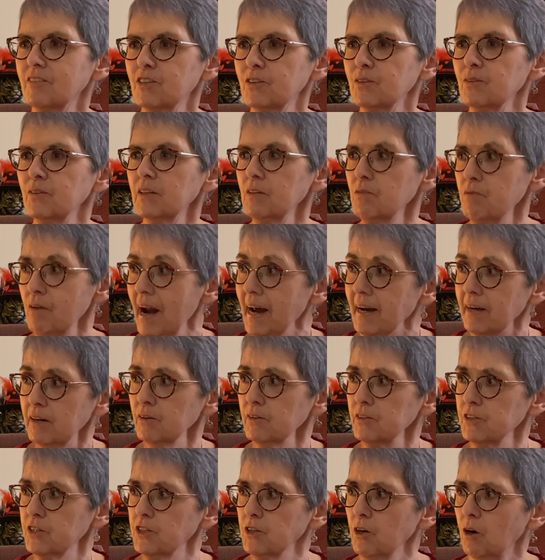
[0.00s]
to the
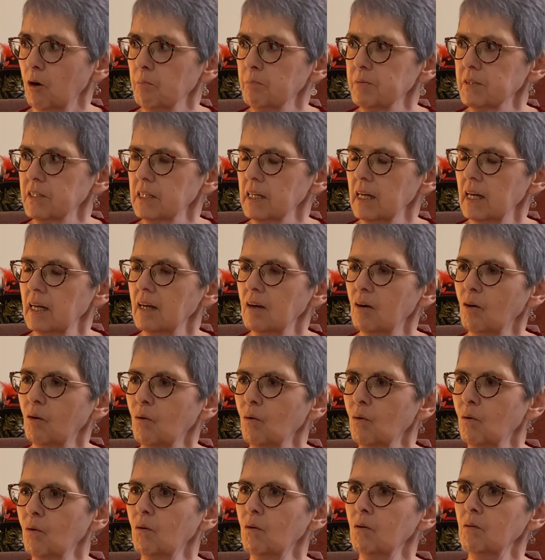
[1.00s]
record shops,
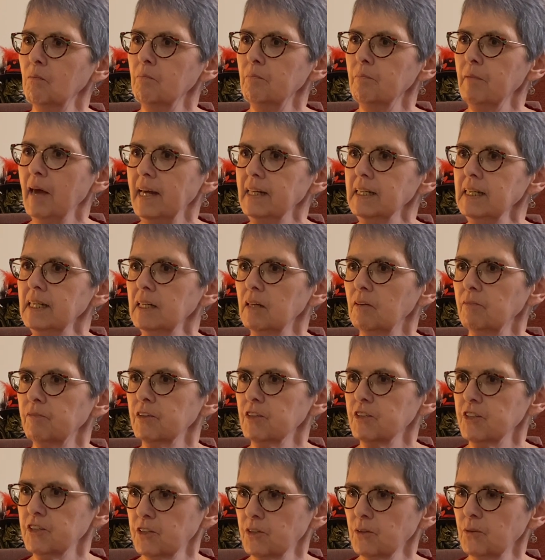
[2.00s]
or many of
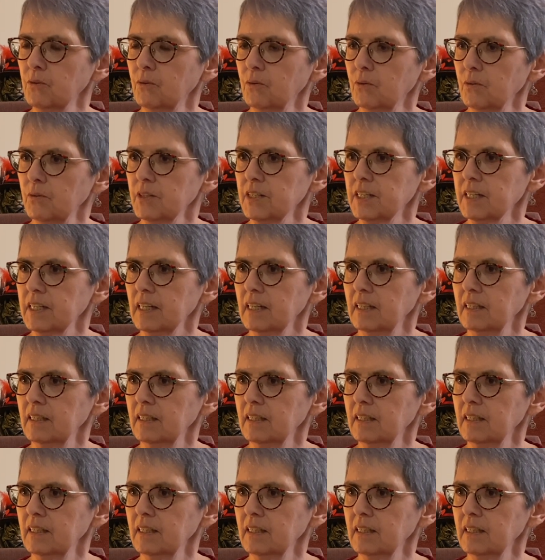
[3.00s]
the stores,